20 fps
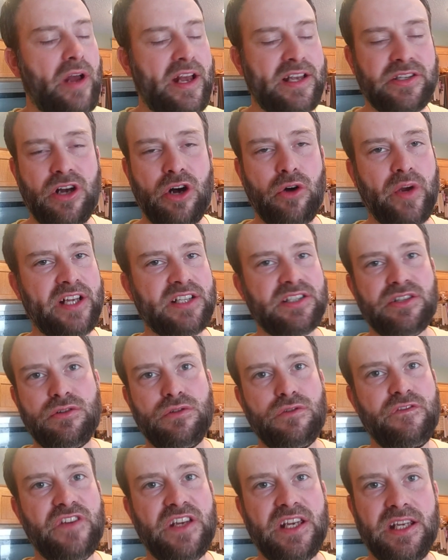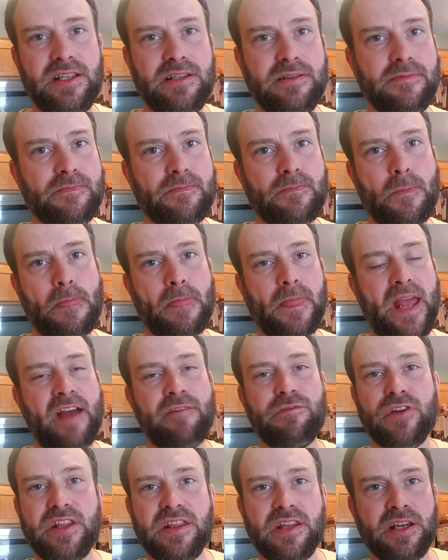As always, Sous Vide
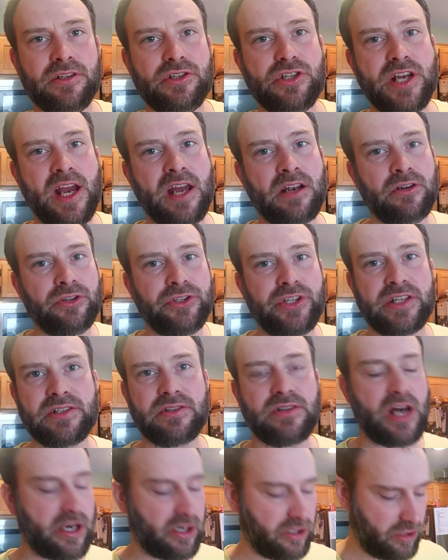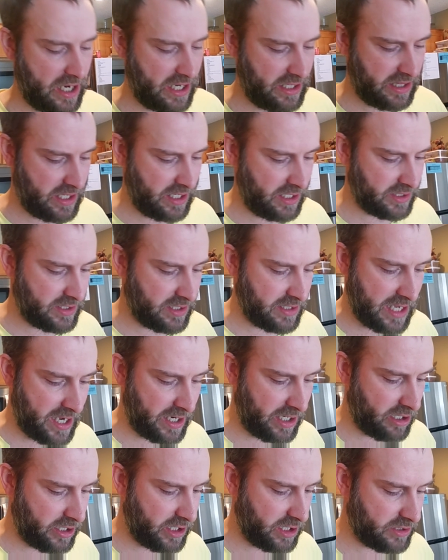Everything channel does a lot of great things in
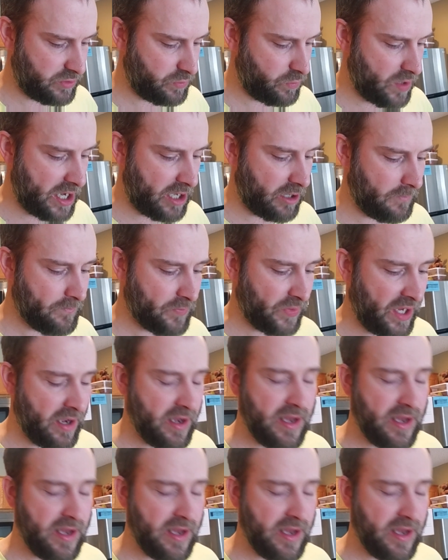that area as well.